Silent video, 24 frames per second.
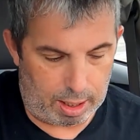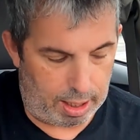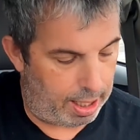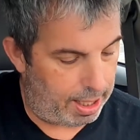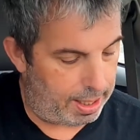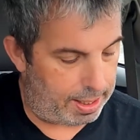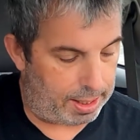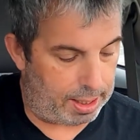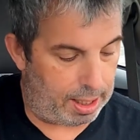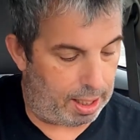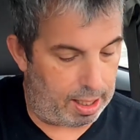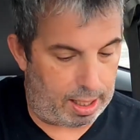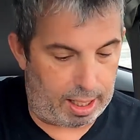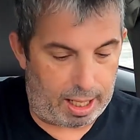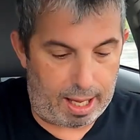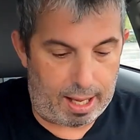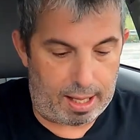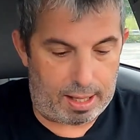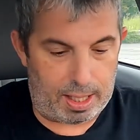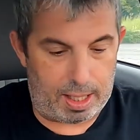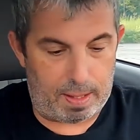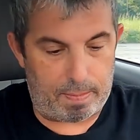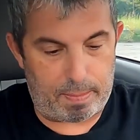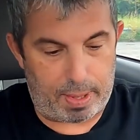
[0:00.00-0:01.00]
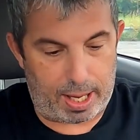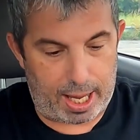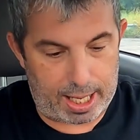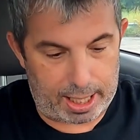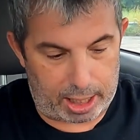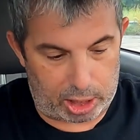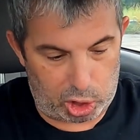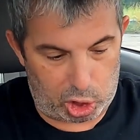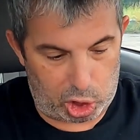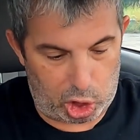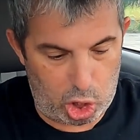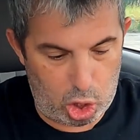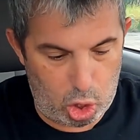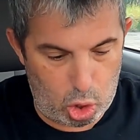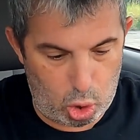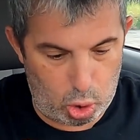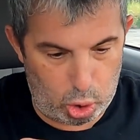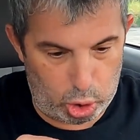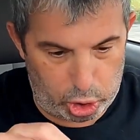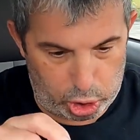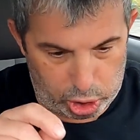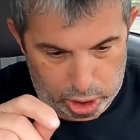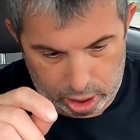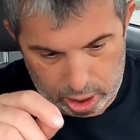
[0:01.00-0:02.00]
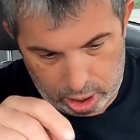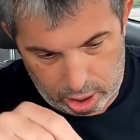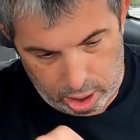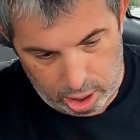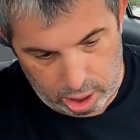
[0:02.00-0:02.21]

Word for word: I tell you, that bag is huge.